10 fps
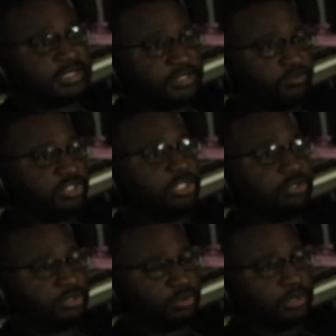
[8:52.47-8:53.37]
of
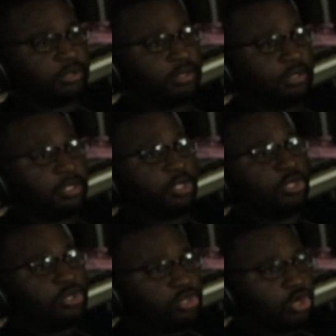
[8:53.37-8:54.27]
children,
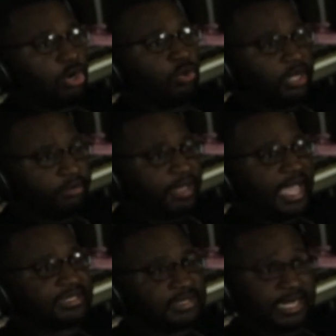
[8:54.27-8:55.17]
no one
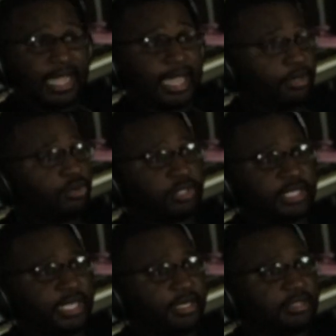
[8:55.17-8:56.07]
bats an eye or
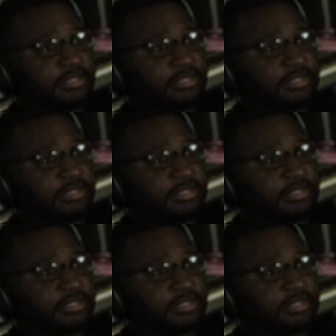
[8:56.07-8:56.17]
cares.